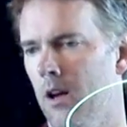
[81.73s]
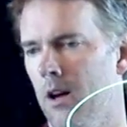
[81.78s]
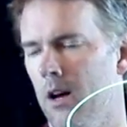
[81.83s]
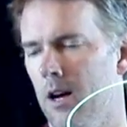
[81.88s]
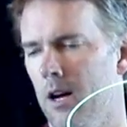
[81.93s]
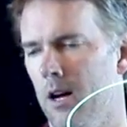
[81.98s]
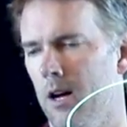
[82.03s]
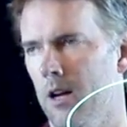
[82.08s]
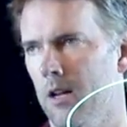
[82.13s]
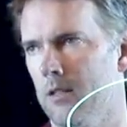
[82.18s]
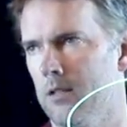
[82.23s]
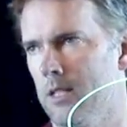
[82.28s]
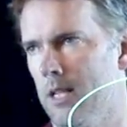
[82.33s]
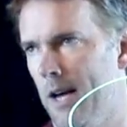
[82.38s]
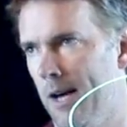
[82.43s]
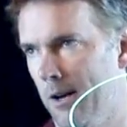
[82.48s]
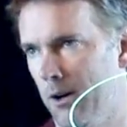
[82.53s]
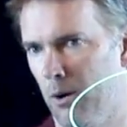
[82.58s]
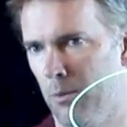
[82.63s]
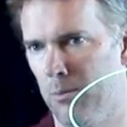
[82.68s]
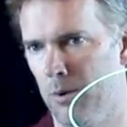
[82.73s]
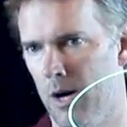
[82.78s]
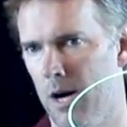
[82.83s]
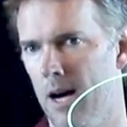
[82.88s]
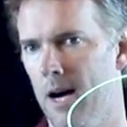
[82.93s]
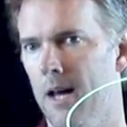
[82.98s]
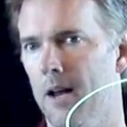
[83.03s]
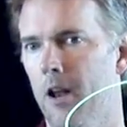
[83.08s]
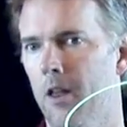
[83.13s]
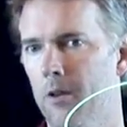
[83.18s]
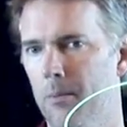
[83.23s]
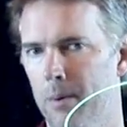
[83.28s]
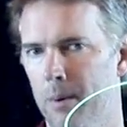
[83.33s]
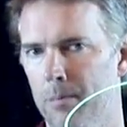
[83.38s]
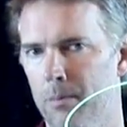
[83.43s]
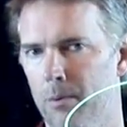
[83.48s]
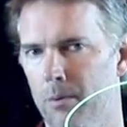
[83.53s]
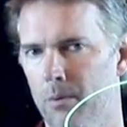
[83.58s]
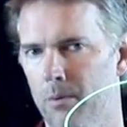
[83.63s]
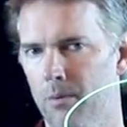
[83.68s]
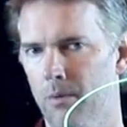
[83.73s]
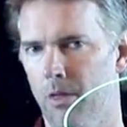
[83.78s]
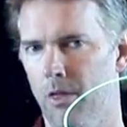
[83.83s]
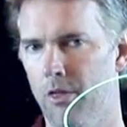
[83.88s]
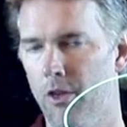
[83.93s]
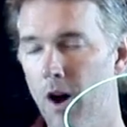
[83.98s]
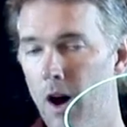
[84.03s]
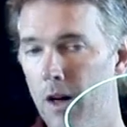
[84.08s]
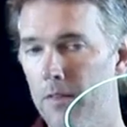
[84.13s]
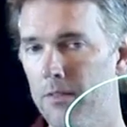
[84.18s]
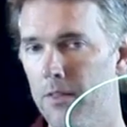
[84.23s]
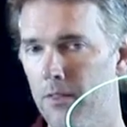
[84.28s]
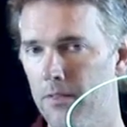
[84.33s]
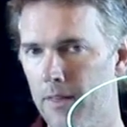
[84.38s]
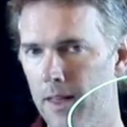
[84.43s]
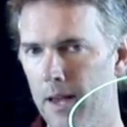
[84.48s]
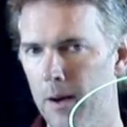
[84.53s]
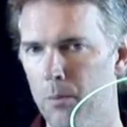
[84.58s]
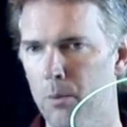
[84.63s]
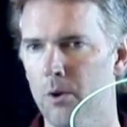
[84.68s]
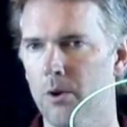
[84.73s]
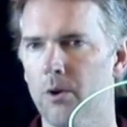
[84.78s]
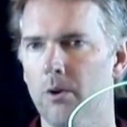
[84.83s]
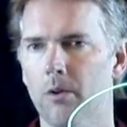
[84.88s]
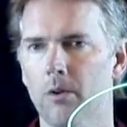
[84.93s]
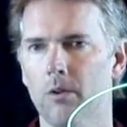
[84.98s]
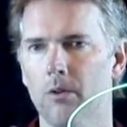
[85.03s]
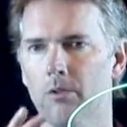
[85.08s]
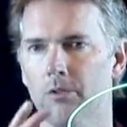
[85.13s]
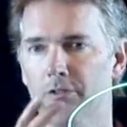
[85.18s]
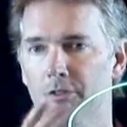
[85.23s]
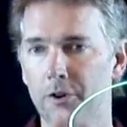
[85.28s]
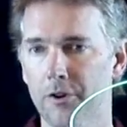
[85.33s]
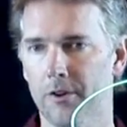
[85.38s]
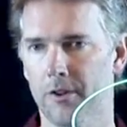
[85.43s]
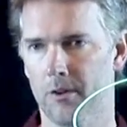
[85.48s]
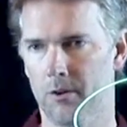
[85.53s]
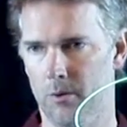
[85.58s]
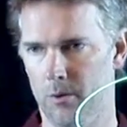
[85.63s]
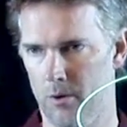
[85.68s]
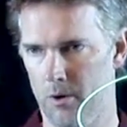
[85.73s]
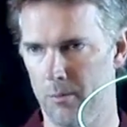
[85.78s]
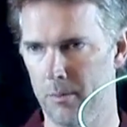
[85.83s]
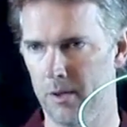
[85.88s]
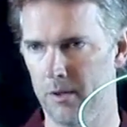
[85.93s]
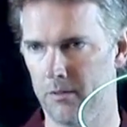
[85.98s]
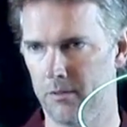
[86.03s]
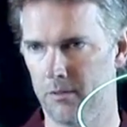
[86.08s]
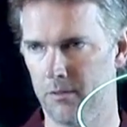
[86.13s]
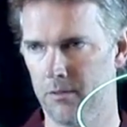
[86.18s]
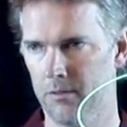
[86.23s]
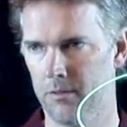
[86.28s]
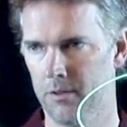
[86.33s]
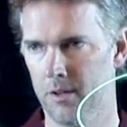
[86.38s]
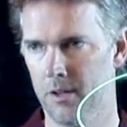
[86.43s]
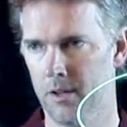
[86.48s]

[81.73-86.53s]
uh, Tycho Brahe and other people thought that they were circular orbits.